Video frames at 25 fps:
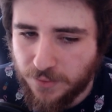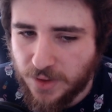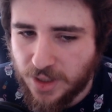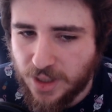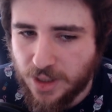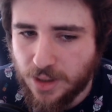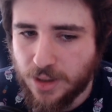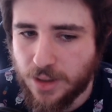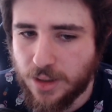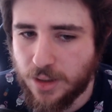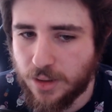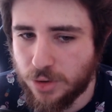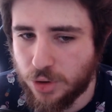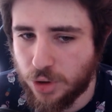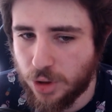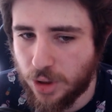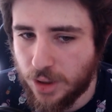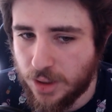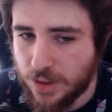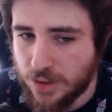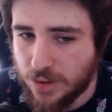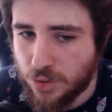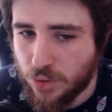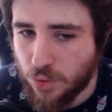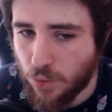here
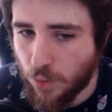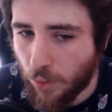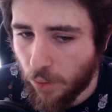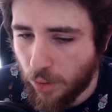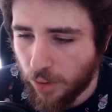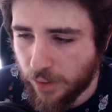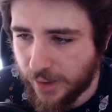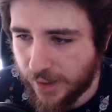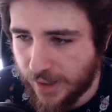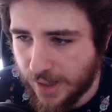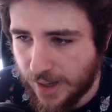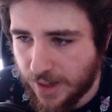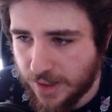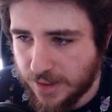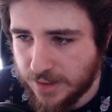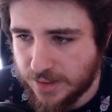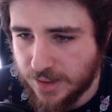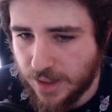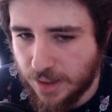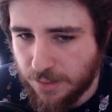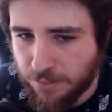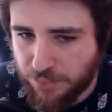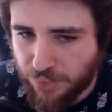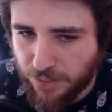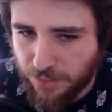is to organize
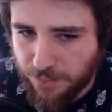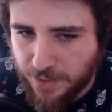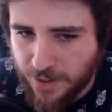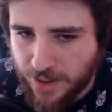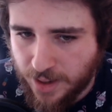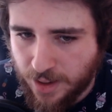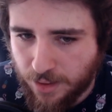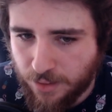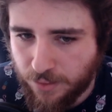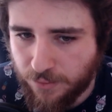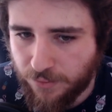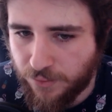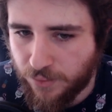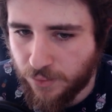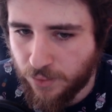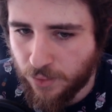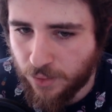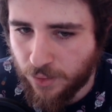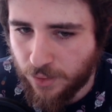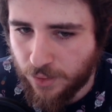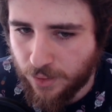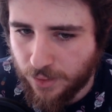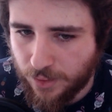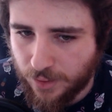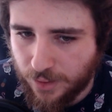and prepare
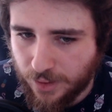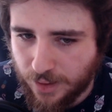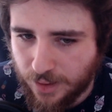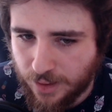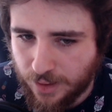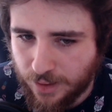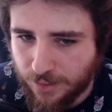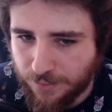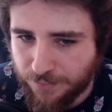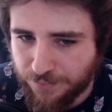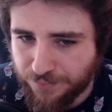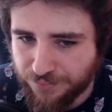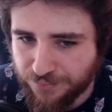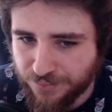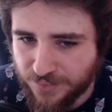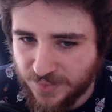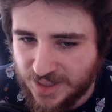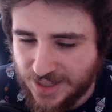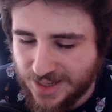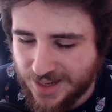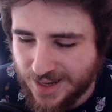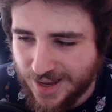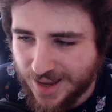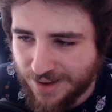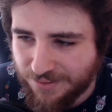for
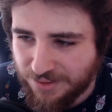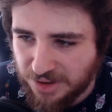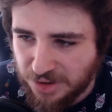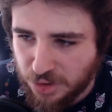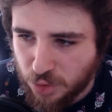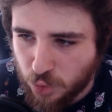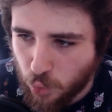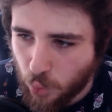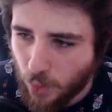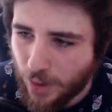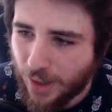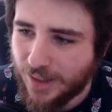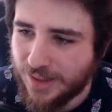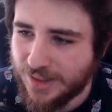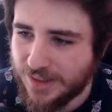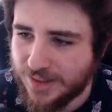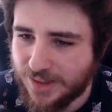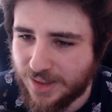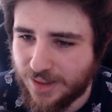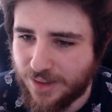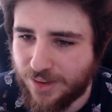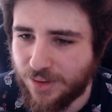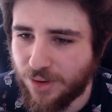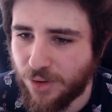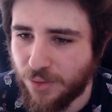the
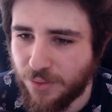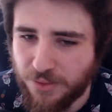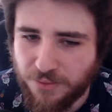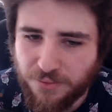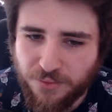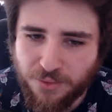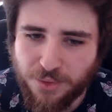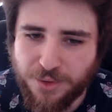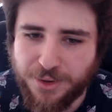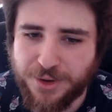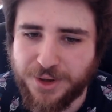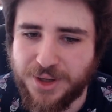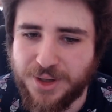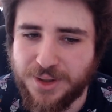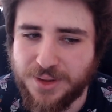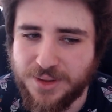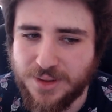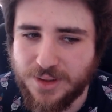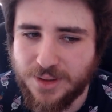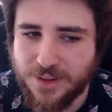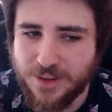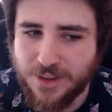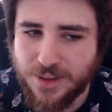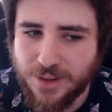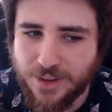eventuality of a fork.
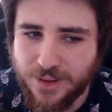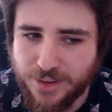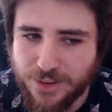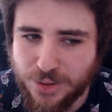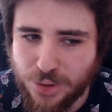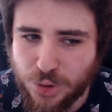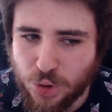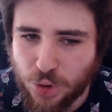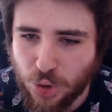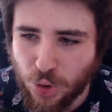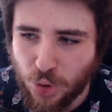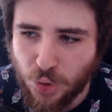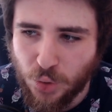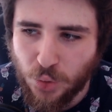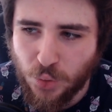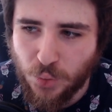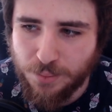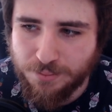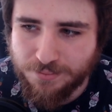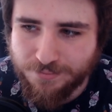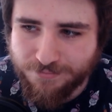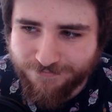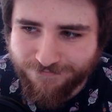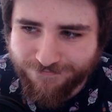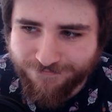
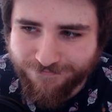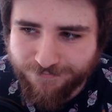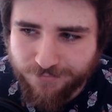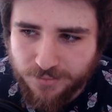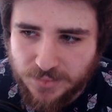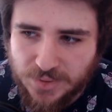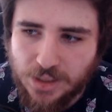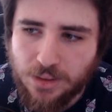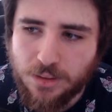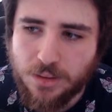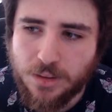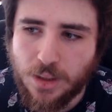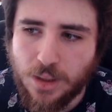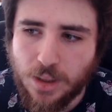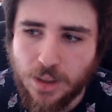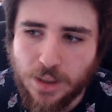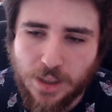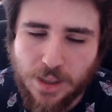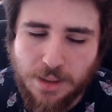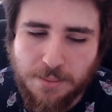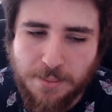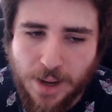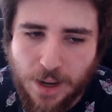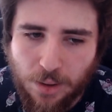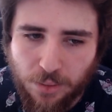So they're
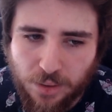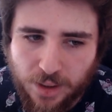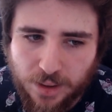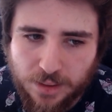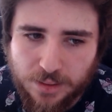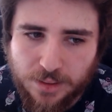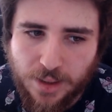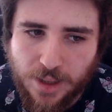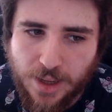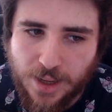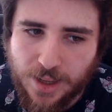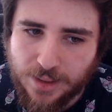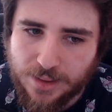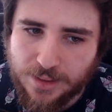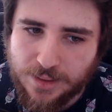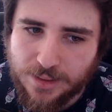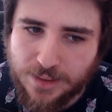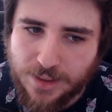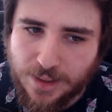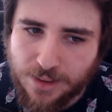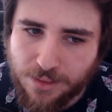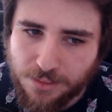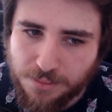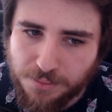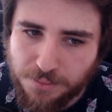thinking about it, and
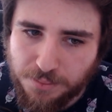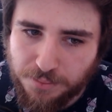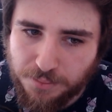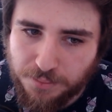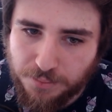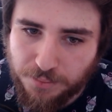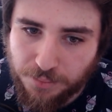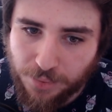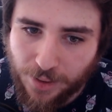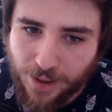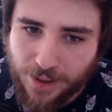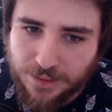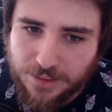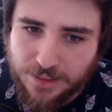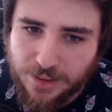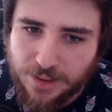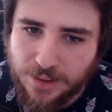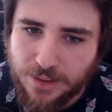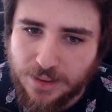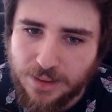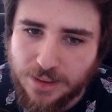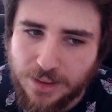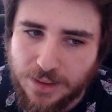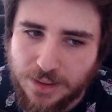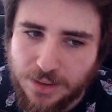they're
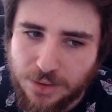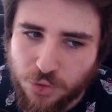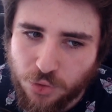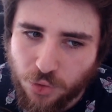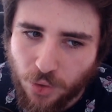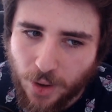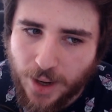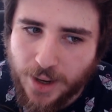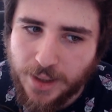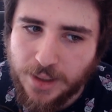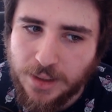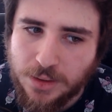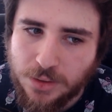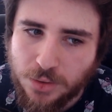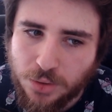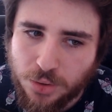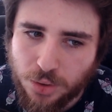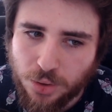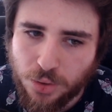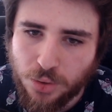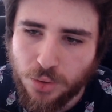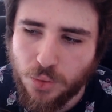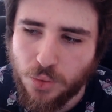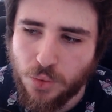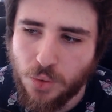practically trying
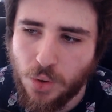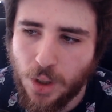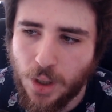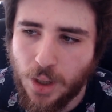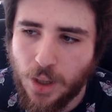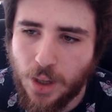to